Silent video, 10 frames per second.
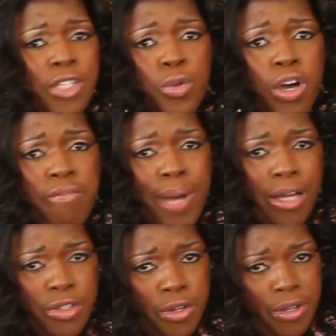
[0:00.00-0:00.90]
a
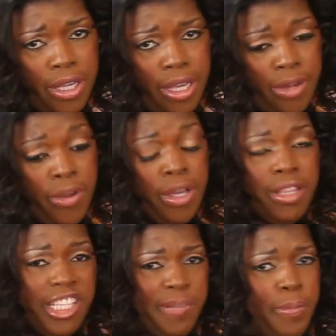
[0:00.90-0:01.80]
12-pound turkey here.
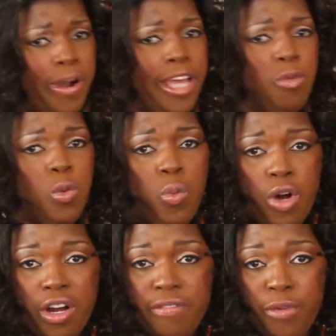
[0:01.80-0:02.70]
This brine will
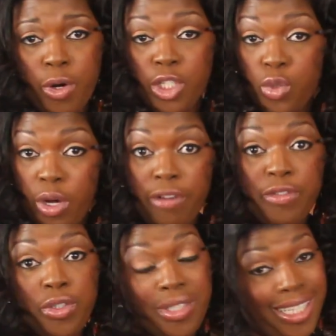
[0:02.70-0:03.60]
work for a 12
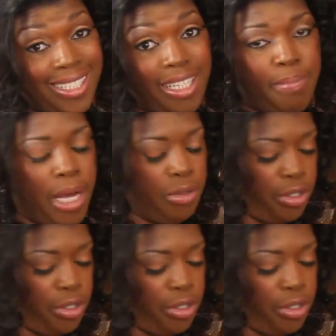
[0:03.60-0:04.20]
to 16-pound